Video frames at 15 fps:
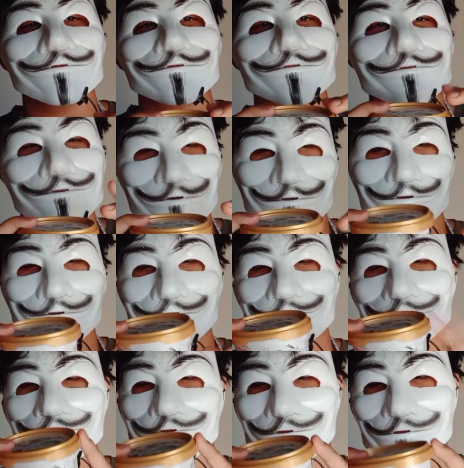So we're going to
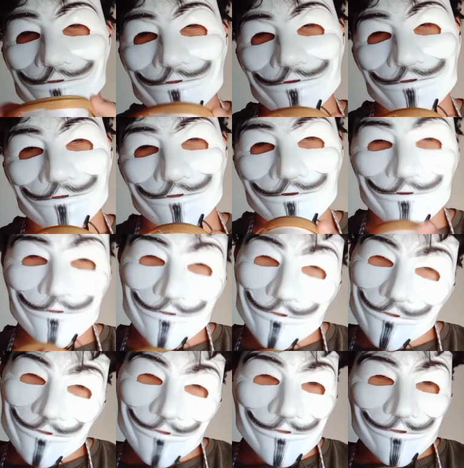use vanilla ice cream. I'm
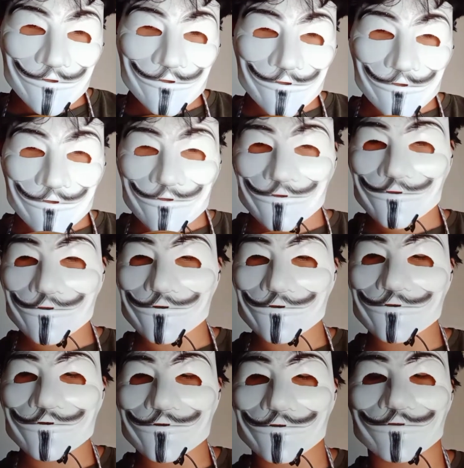using the
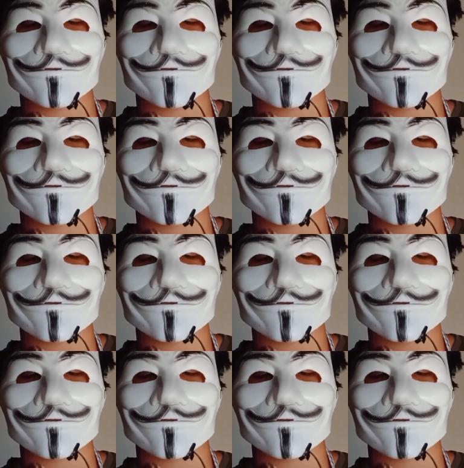Scoops